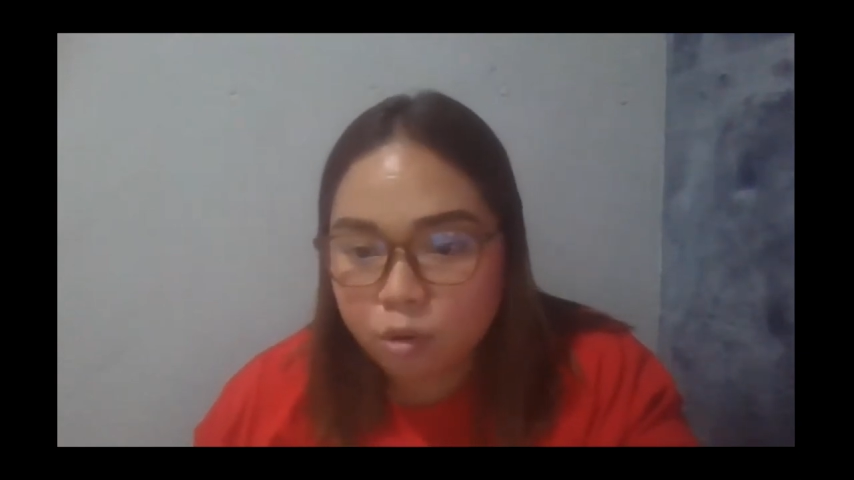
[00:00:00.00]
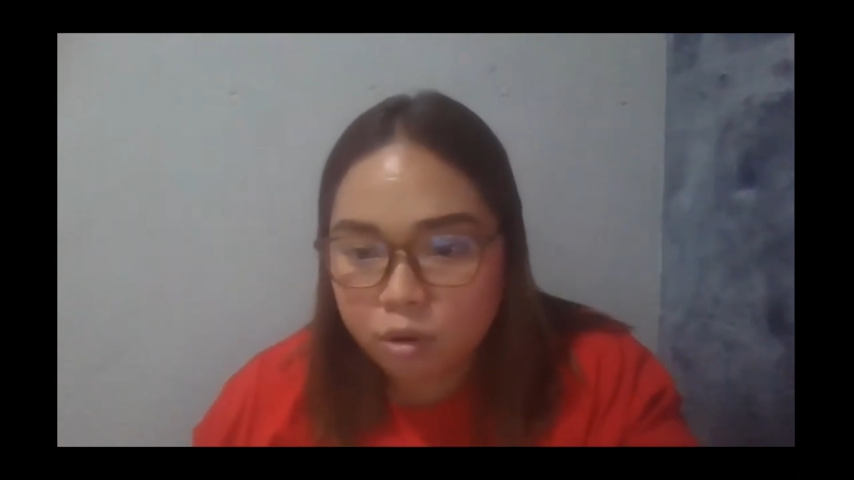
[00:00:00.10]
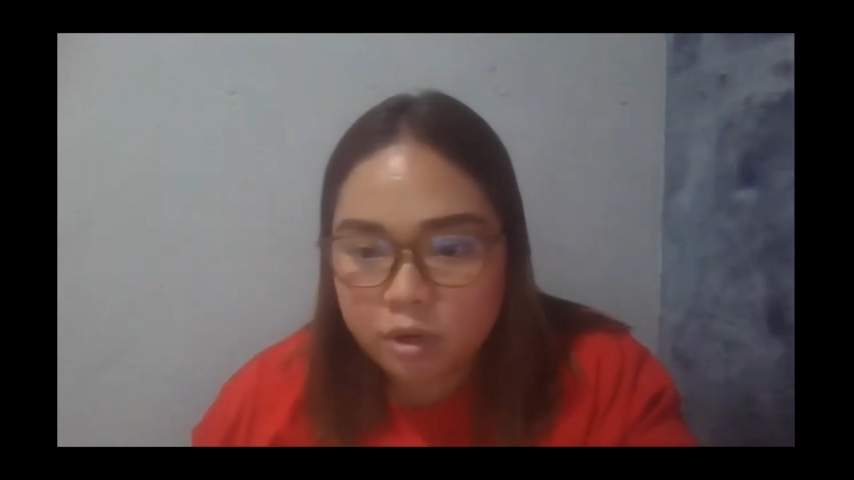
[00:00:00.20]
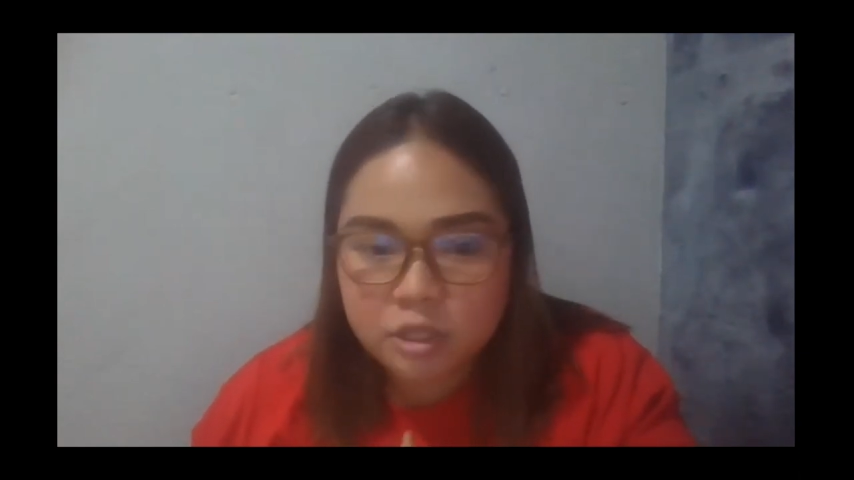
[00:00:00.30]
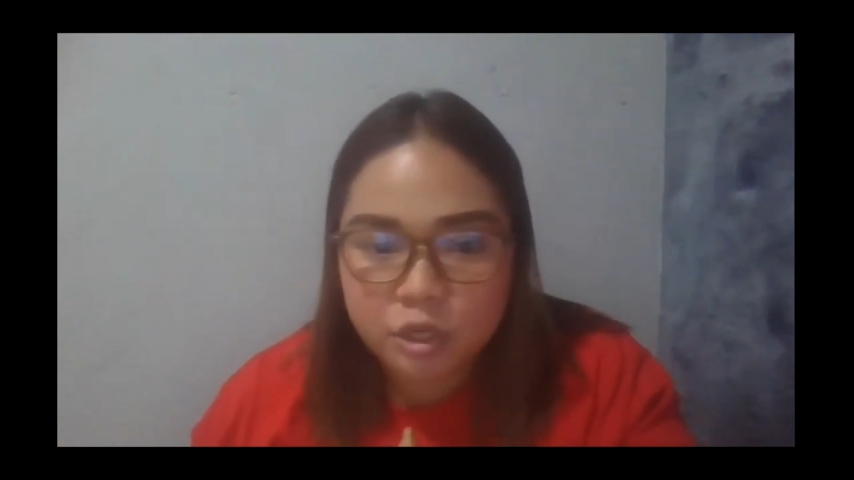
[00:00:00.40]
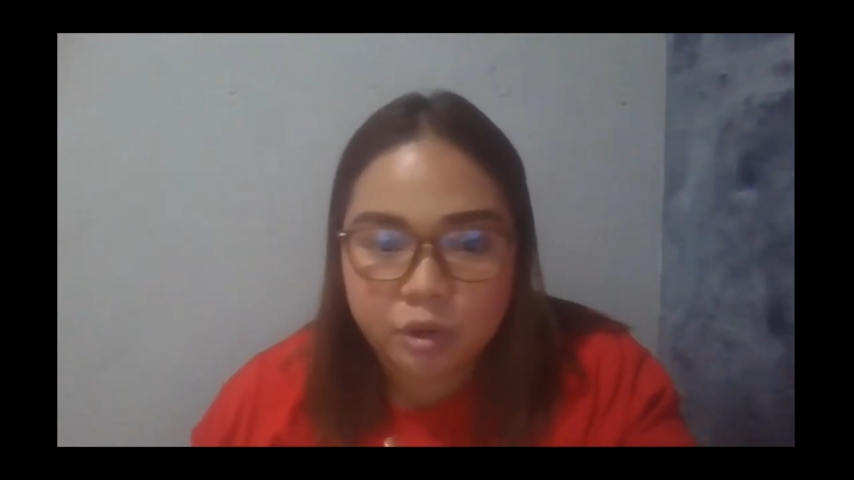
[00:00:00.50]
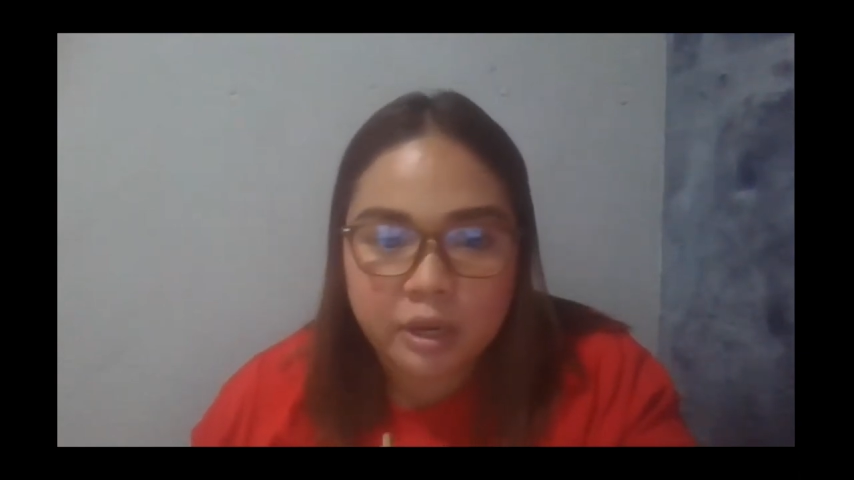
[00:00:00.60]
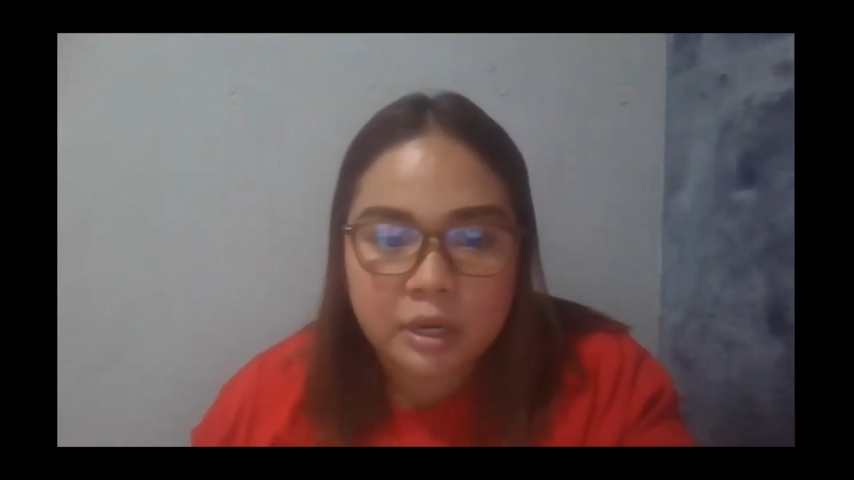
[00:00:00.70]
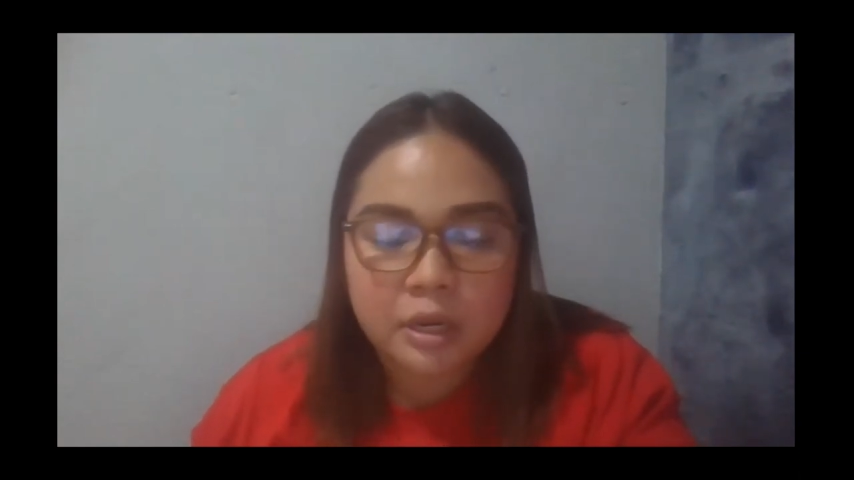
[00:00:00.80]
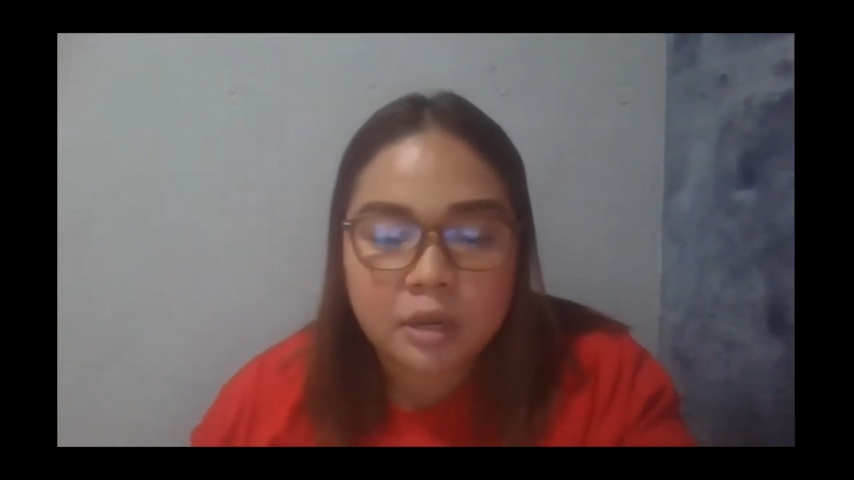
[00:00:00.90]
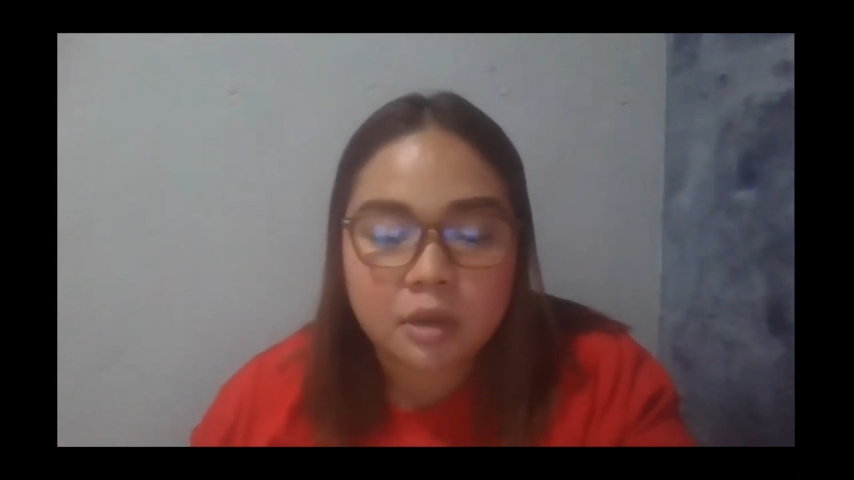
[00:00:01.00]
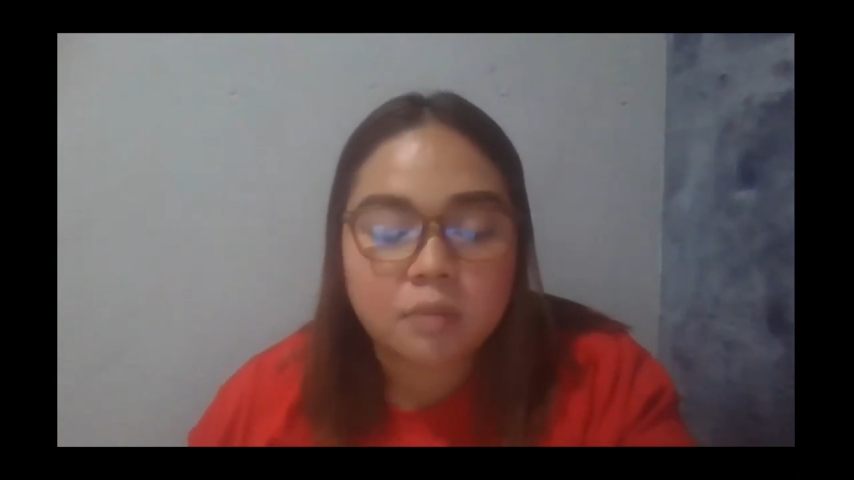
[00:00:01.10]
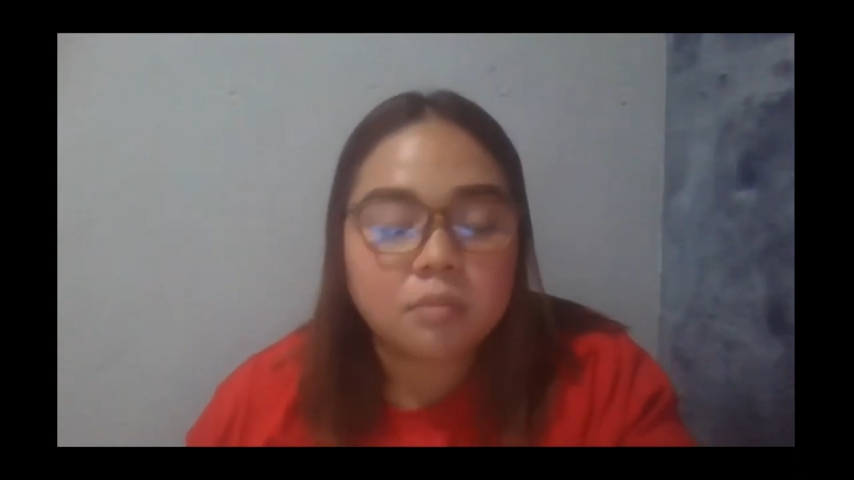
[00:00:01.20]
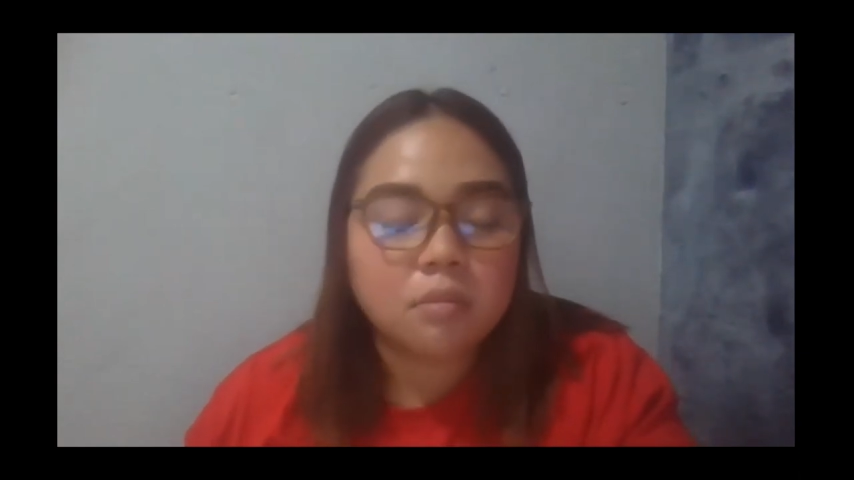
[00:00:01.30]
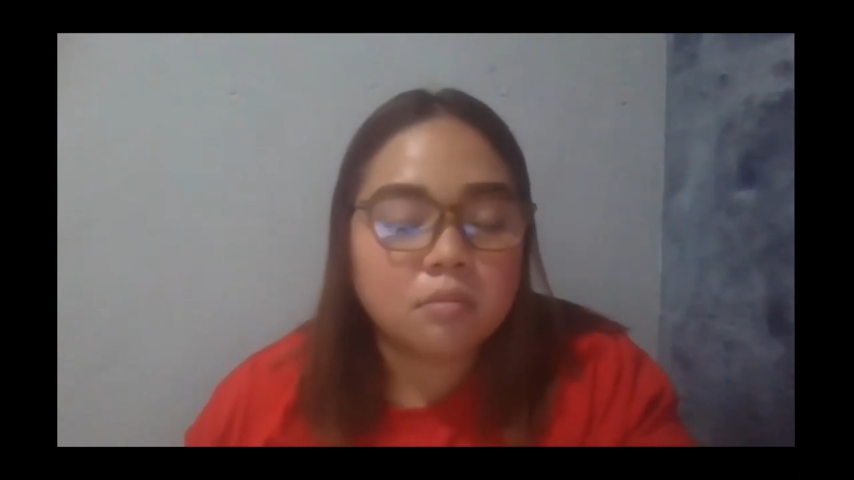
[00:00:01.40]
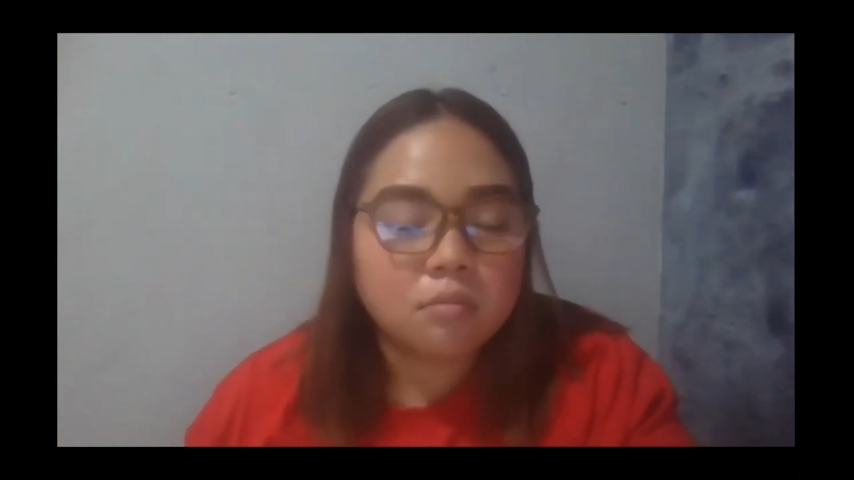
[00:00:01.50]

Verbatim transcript: or is there any um,